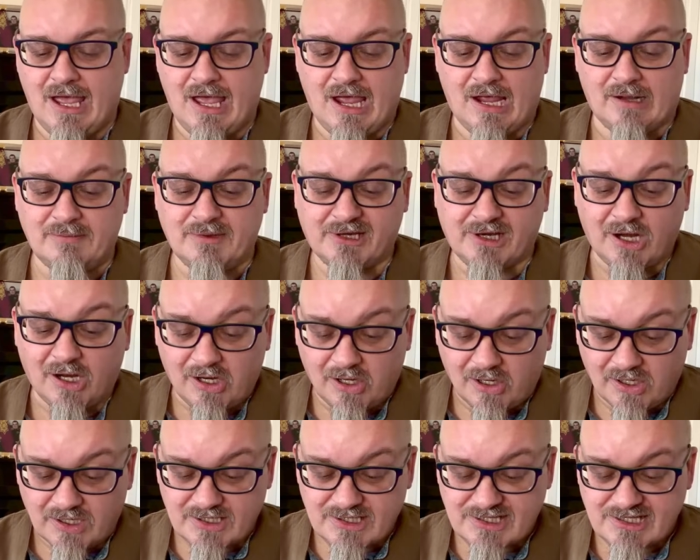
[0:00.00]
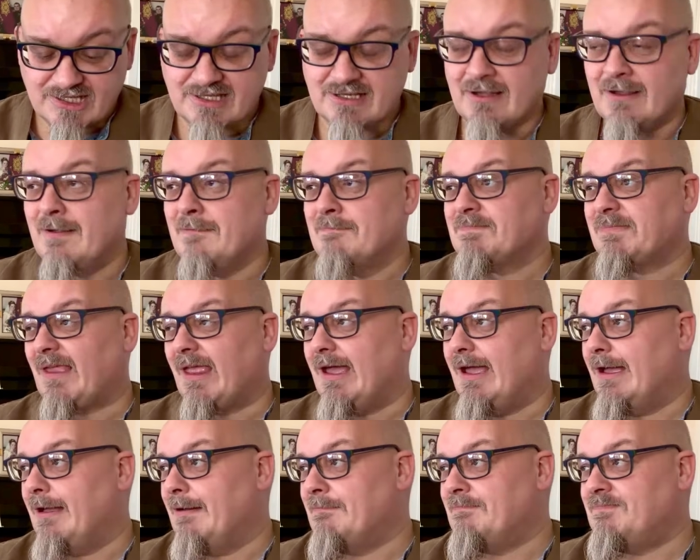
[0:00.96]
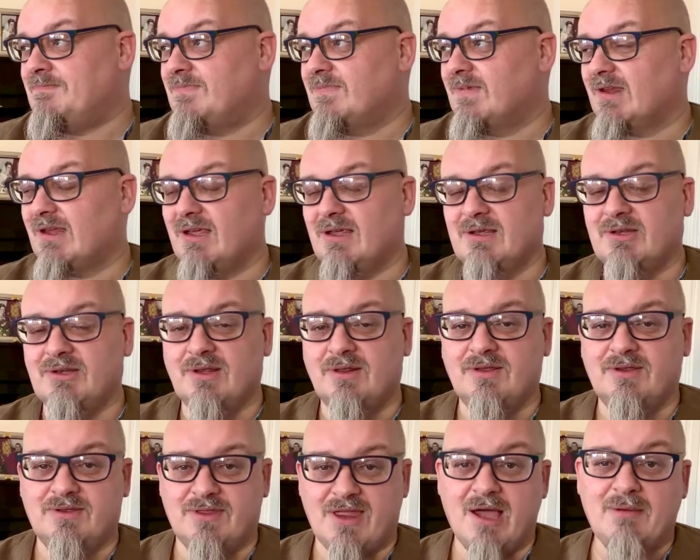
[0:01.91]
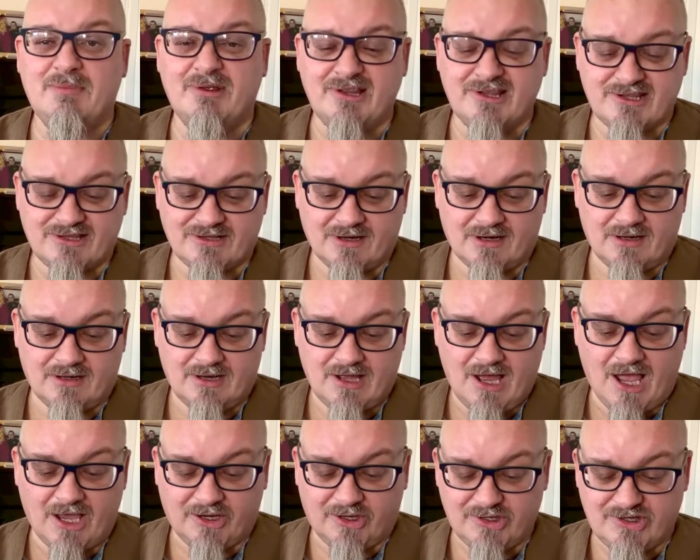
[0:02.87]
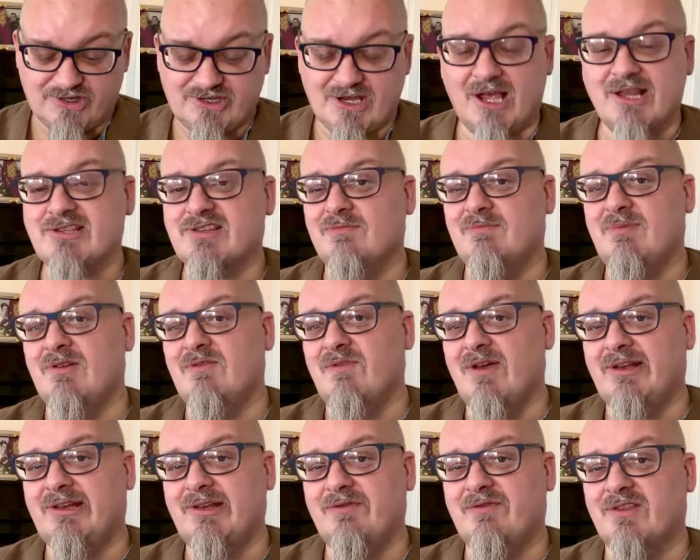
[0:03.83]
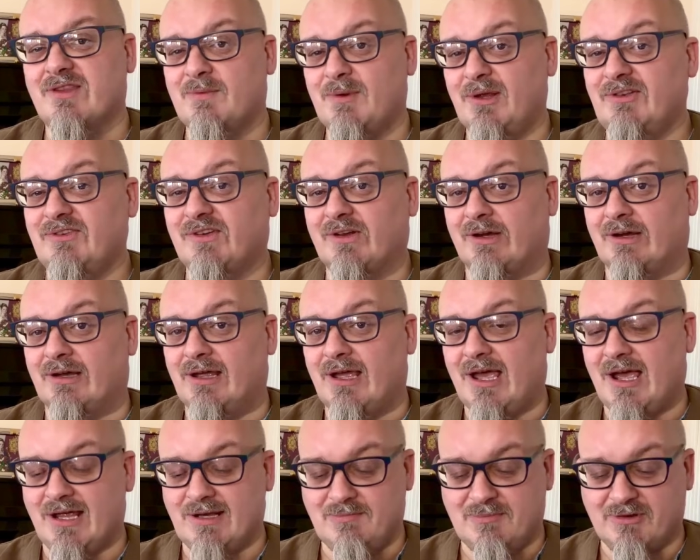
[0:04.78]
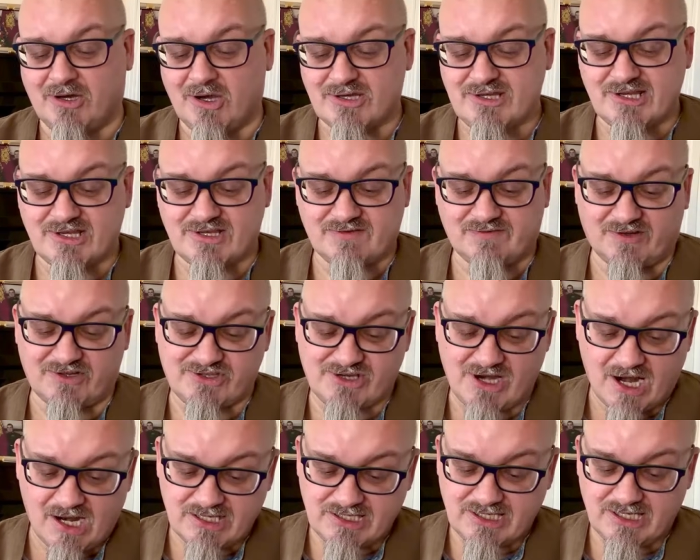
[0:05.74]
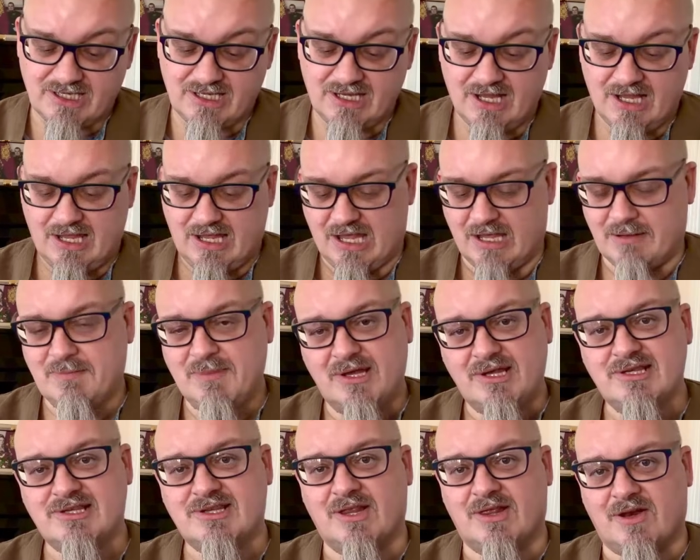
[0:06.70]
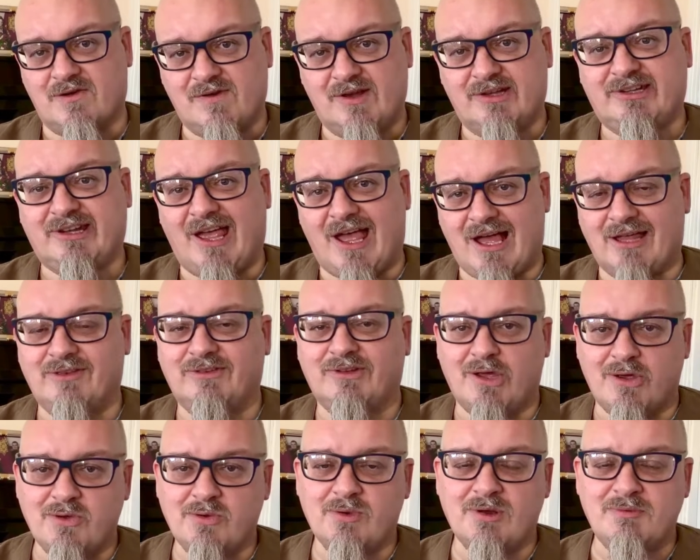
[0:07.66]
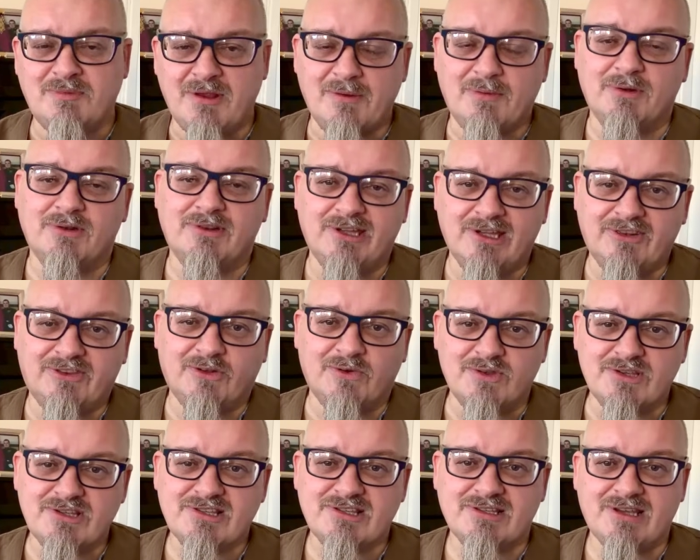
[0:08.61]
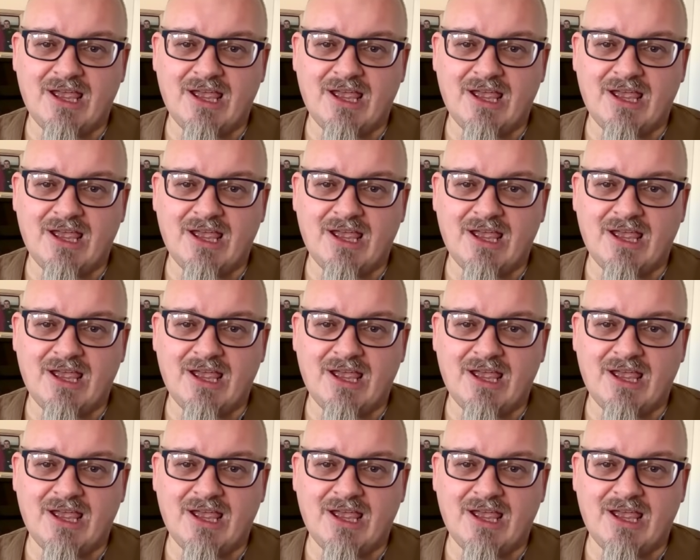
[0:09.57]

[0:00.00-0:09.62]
because that means they're a good chance of being ready for the winter, and because it's for charity, it means that they're ready to hand out when people need those